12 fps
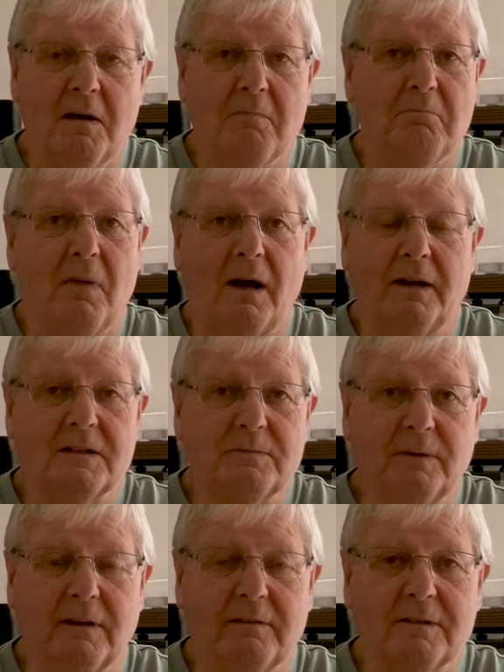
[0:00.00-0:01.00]
my
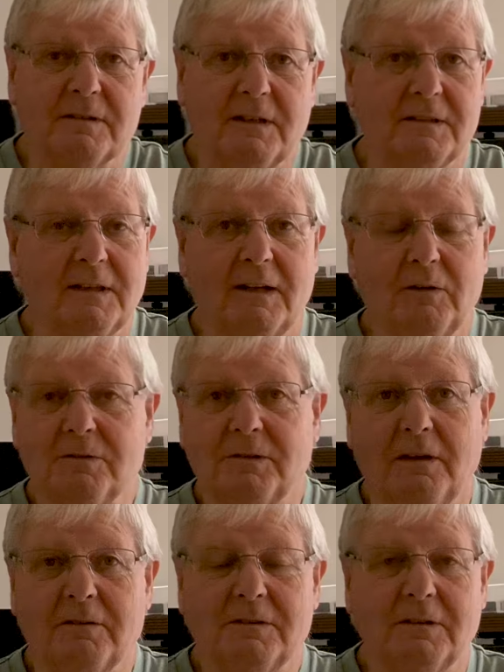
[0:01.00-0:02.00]
experiences and
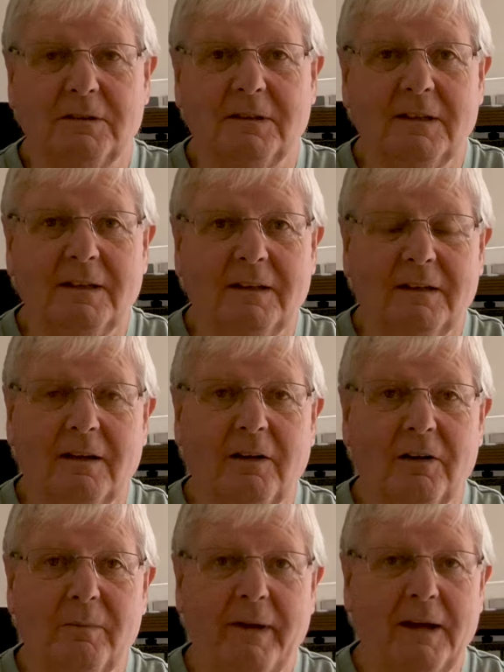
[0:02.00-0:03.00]
also to
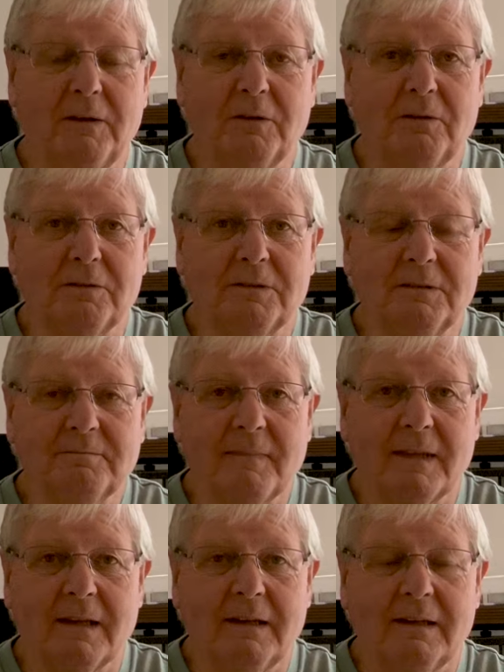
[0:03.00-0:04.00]
learn about yours.
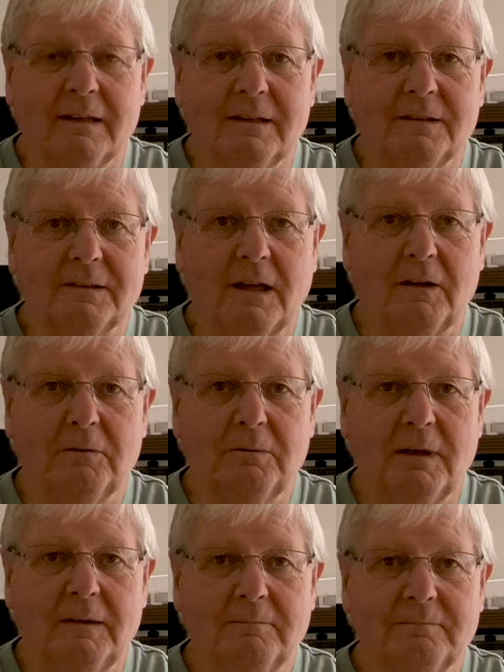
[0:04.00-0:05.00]

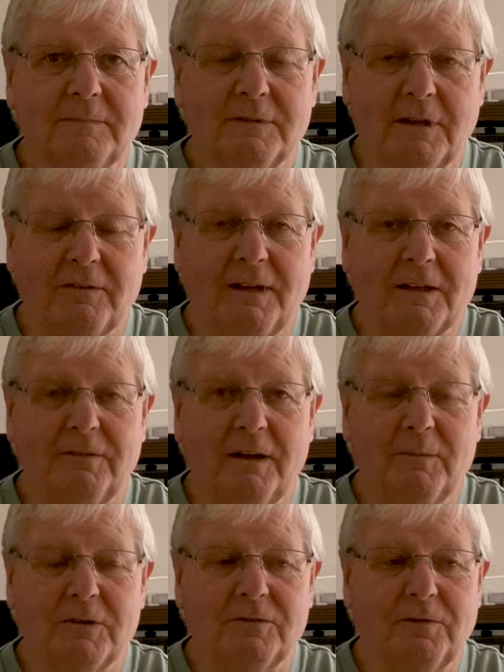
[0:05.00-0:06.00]
So thanks very
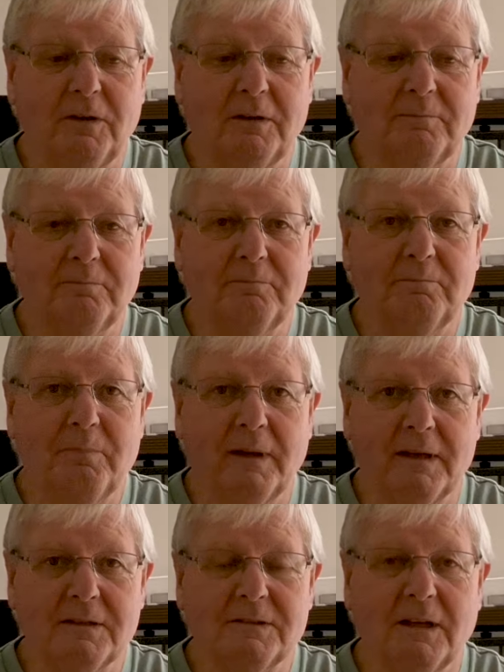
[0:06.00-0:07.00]
much for
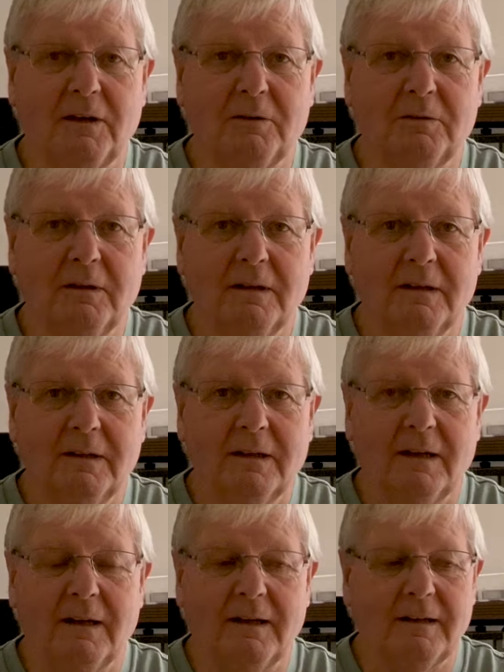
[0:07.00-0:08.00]
being so
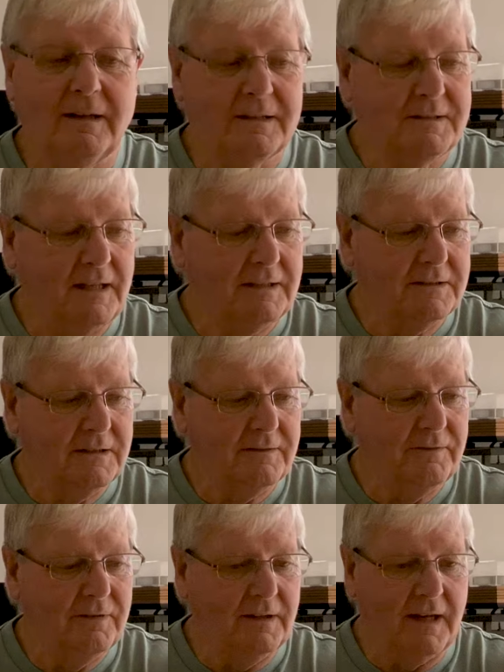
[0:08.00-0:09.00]

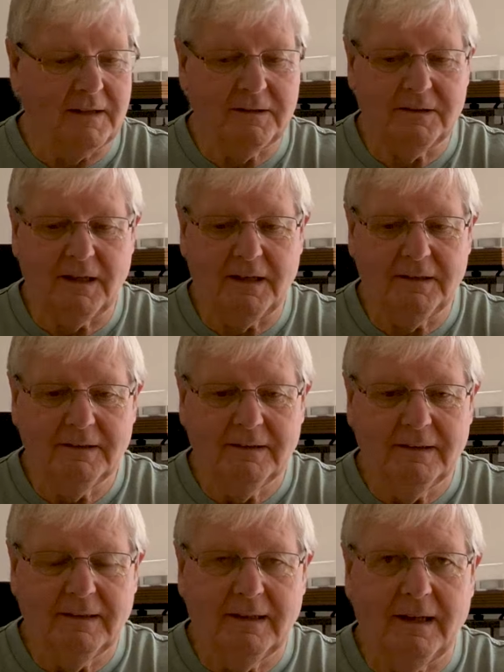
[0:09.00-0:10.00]
attentive, and
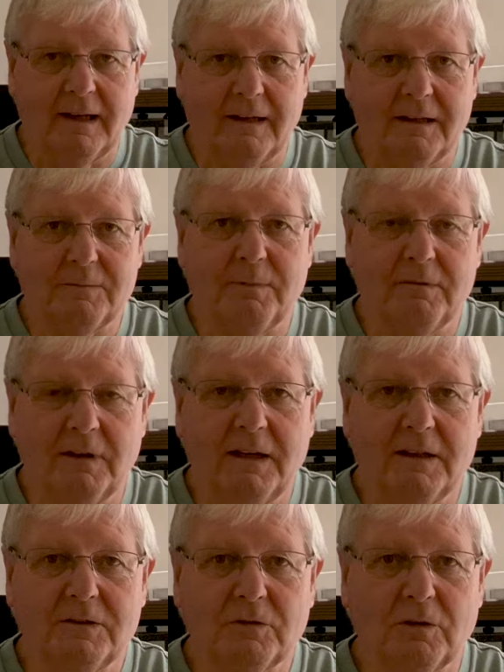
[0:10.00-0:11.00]
it's been
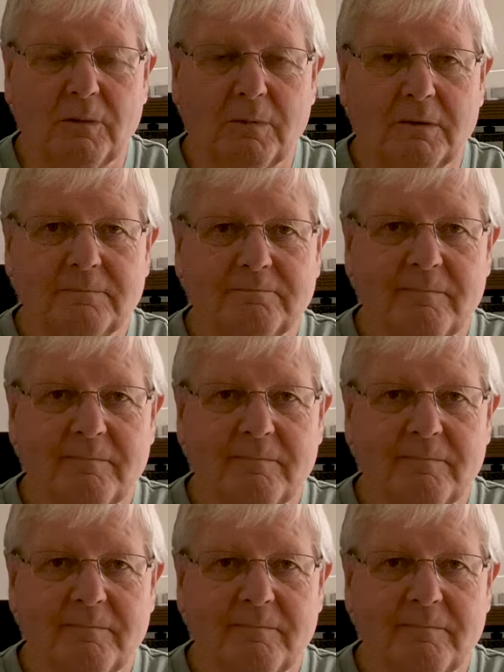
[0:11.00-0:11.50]
really enjoyable.